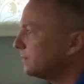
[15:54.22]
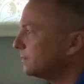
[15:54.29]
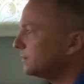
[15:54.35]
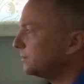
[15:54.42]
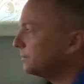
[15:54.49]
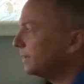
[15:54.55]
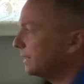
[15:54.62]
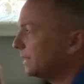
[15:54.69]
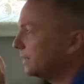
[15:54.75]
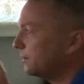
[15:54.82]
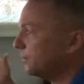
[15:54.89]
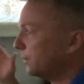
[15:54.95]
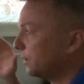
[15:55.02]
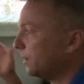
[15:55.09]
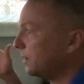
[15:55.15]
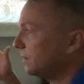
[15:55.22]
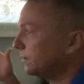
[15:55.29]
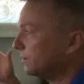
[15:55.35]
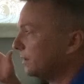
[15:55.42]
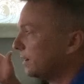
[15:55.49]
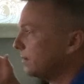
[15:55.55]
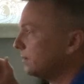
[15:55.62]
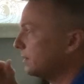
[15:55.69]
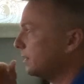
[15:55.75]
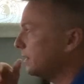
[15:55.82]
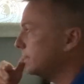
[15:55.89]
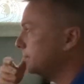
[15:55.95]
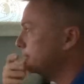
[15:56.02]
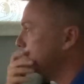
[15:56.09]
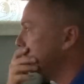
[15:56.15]
So right now we're on ground
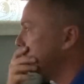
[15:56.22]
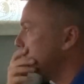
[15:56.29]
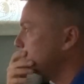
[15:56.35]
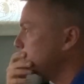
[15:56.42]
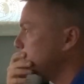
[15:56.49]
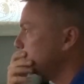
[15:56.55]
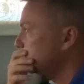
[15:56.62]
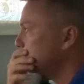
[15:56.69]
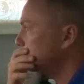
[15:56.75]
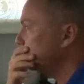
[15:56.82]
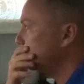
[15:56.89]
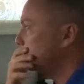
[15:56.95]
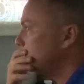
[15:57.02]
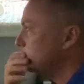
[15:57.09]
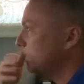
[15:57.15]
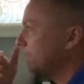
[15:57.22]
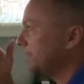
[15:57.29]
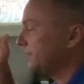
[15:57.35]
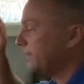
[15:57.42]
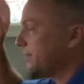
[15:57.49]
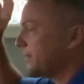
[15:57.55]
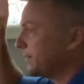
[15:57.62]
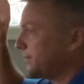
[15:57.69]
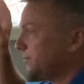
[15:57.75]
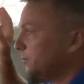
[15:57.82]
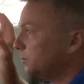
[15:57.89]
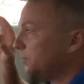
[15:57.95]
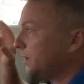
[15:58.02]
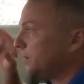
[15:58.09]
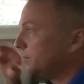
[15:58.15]
comms. I've got my fuel
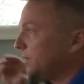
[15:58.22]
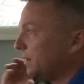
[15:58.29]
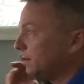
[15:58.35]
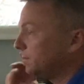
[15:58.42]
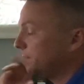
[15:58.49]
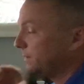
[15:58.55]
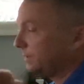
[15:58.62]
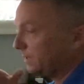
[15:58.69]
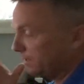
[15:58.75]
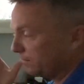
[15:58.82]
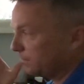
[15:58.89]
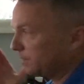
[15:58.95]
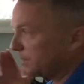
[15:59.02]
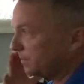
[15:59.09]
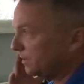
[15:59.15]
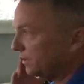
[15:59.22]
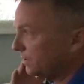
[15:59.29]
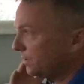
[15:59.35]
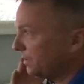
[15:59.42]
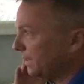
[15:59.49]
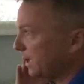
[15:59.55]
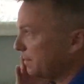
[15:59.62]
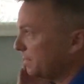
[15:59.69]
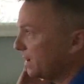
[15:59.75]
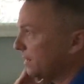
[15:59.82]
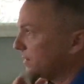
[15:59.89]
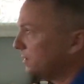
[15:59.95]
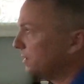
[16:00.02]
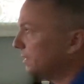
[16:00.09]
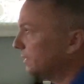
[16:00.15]
pump off. We need to remember to turn that back
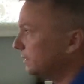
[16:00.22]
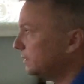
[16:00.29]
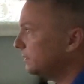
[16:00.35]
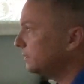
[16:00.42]
on.